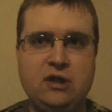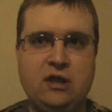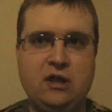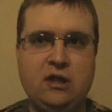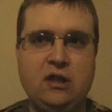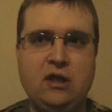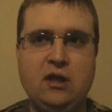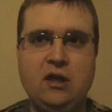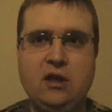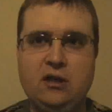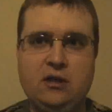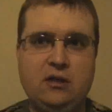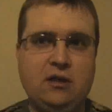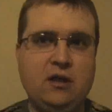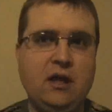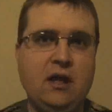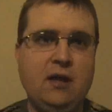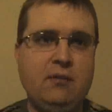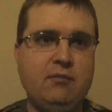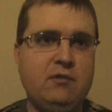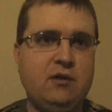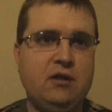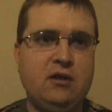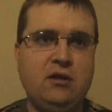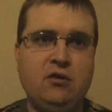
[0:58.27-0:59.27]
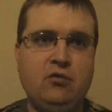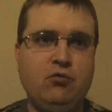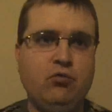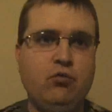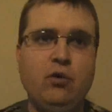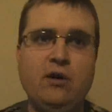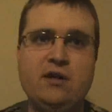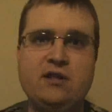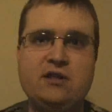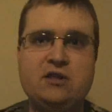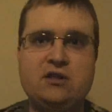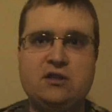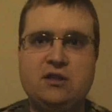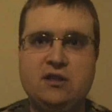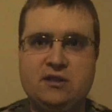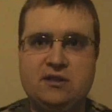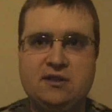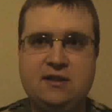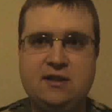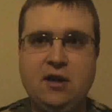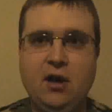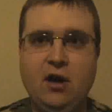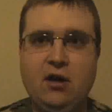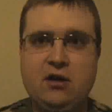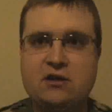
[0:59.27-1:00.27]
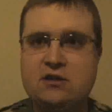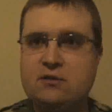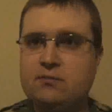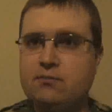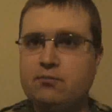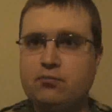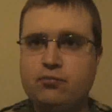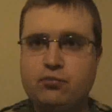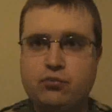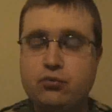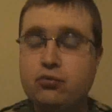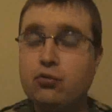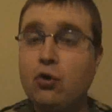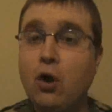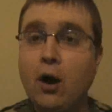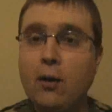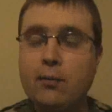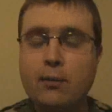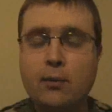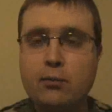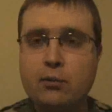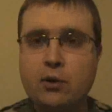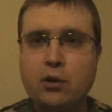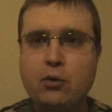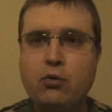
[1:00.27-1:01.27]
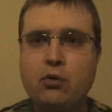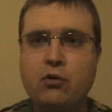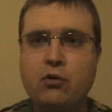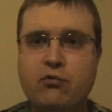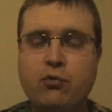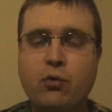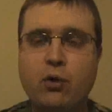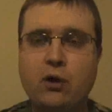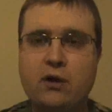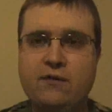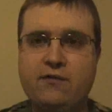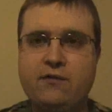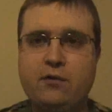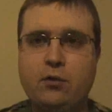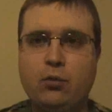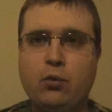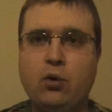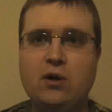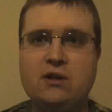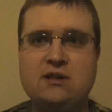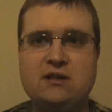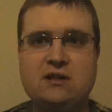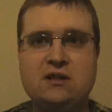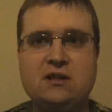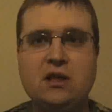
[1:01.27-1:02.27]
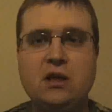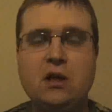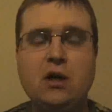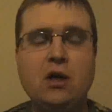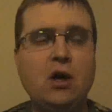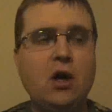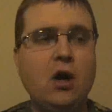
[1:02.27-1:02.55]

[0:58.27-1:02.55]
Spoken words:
in a game in which the Seahawks probably have won if there wasn't